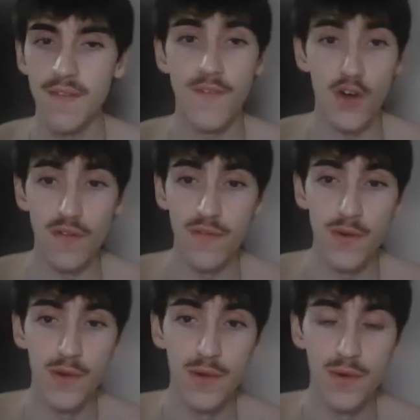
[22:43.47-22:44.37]

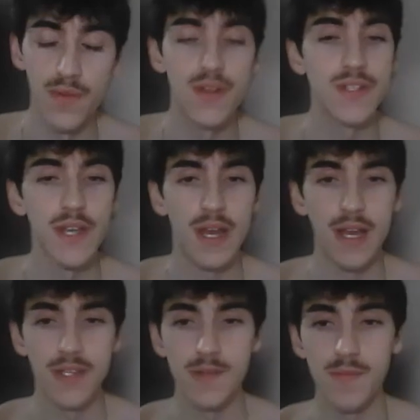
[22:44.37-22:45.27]
Furfrou. There's
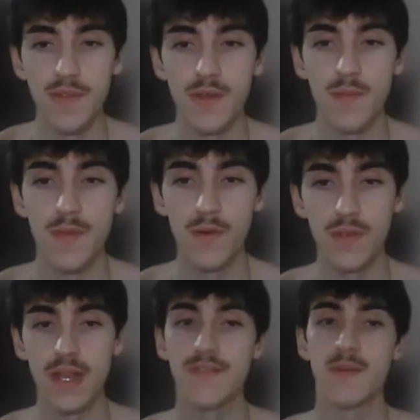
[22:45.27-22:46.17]
some
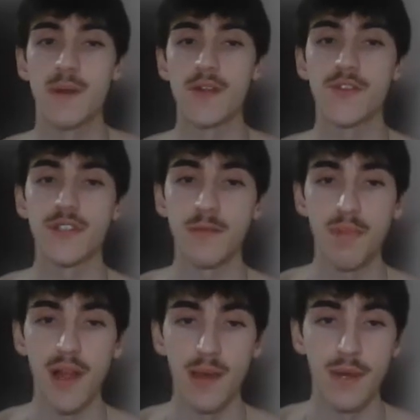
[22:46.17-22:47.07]
those have some interesting
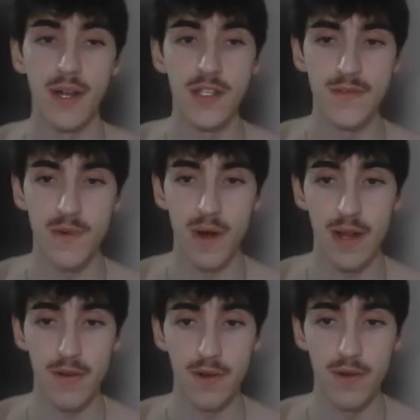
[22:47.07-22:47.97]
play because of
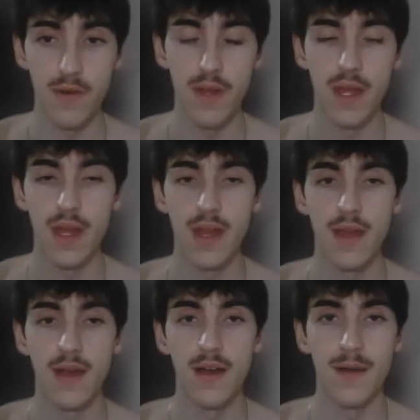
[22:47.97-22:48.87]
Oranguru.
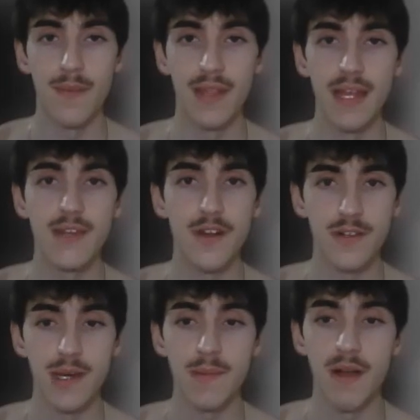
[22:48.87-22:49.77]
And that
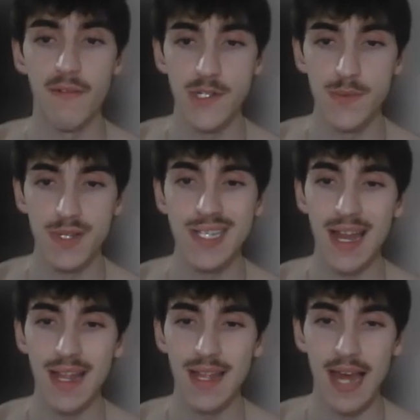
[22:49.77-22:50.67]
dark type coverage, which is
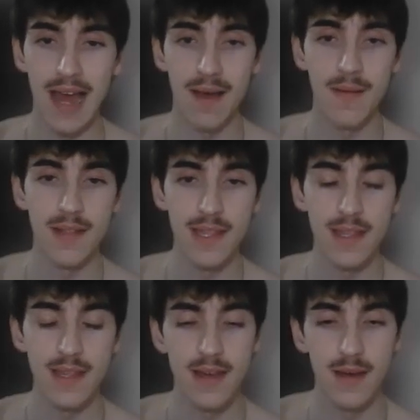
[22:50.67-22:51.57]
kind of
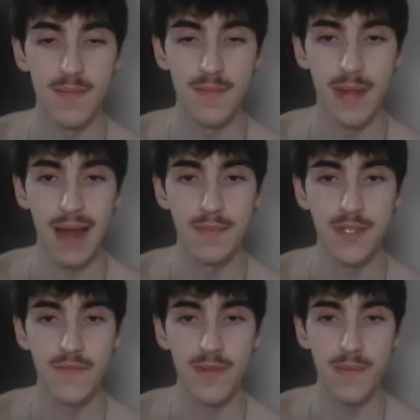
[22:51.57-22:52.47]

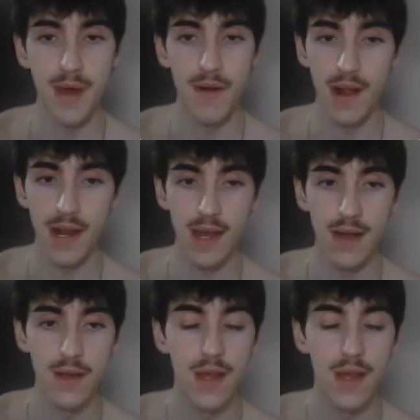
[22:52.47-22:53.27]
absent from the meta right now.